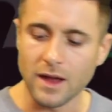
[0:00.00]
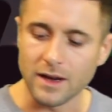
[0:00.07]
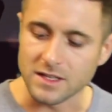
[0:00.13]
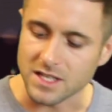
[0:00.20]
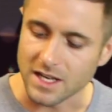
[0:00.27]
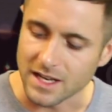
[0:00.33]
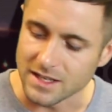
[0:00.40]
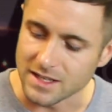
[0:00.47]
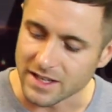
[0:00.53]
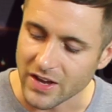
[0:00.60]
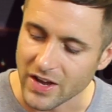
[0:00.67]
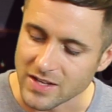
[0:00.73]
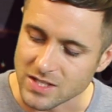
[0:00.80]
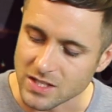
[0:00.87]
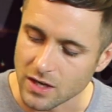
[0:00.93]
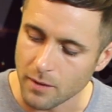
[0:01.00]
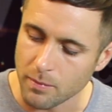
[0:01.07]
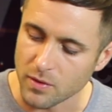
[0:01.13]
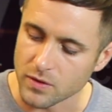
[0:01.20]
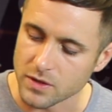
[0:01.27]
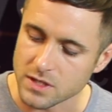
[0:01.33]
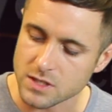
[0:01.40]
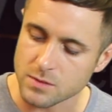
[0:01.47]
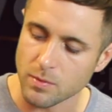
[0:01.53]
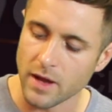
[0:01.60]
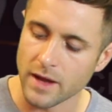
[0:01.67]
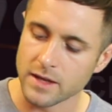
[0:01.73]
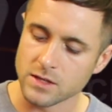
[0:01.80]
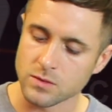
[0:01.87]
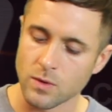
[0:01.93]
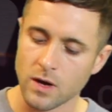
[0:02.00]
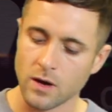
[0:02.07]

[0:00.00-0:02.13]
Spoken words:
and it's indicated up on the display as